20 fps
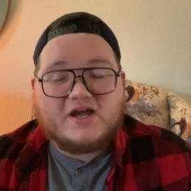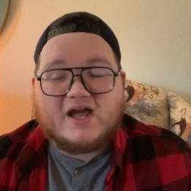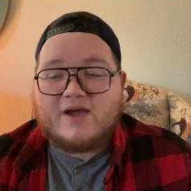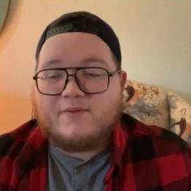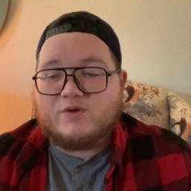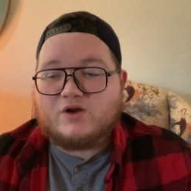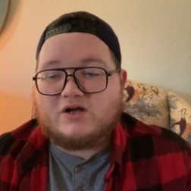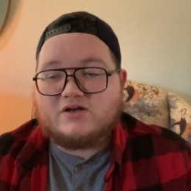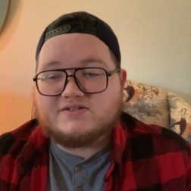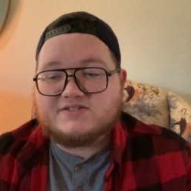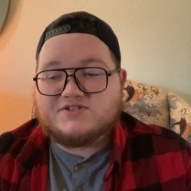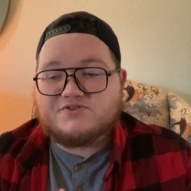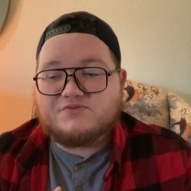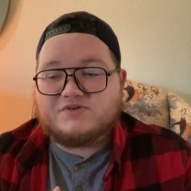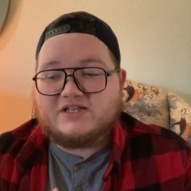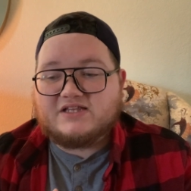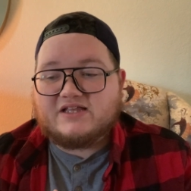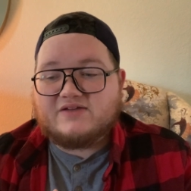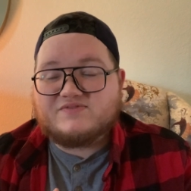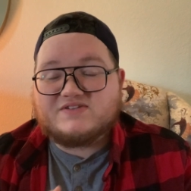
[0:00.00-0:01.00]
I would also
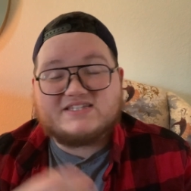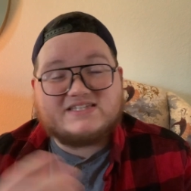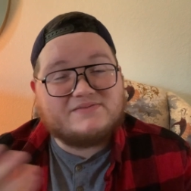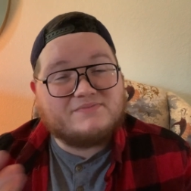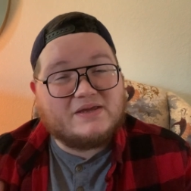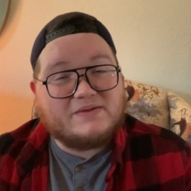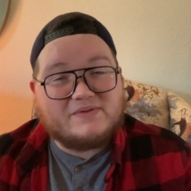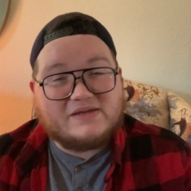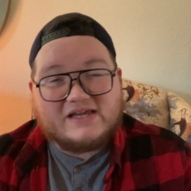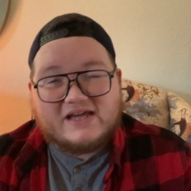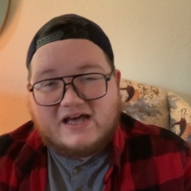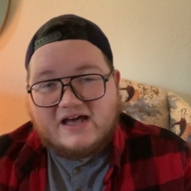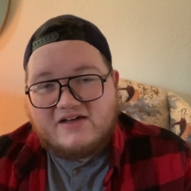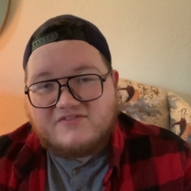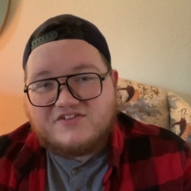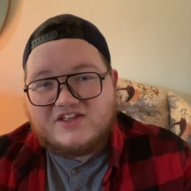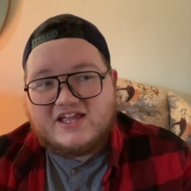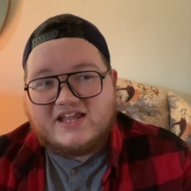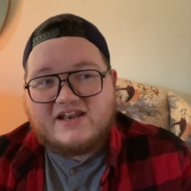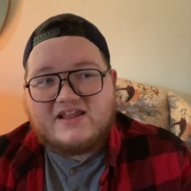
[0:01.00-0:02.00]
really love to see maybe
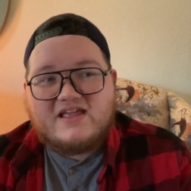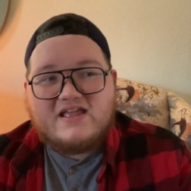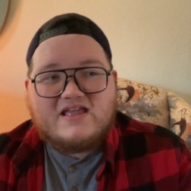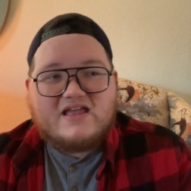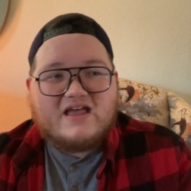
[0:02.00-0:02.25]
Coven.